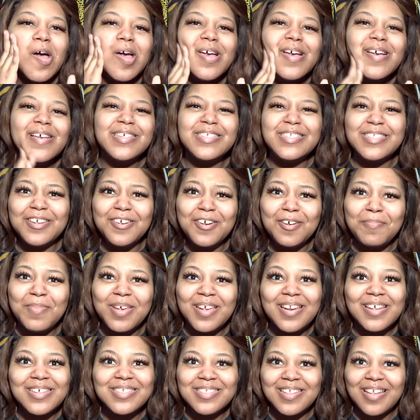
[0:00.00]

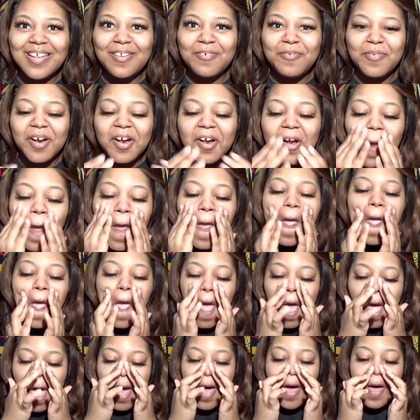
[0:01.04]
serumy that's that a word
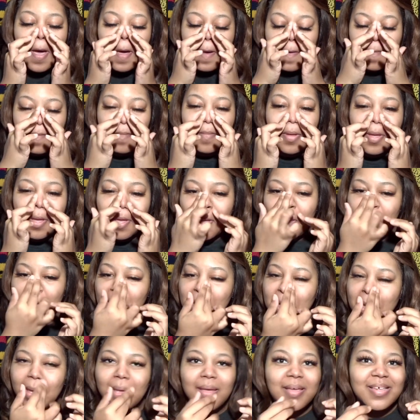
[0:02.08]
um
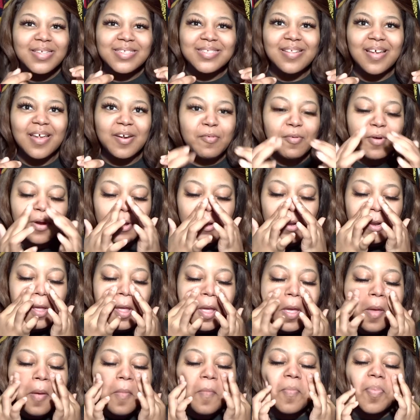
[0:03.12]
it's not a word
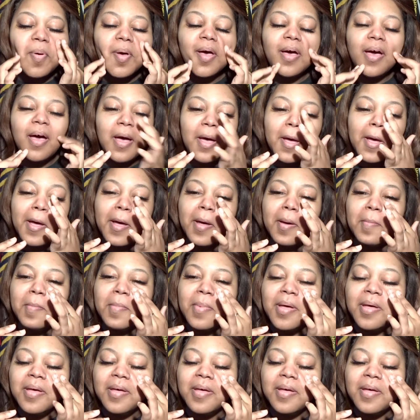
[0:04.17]
but um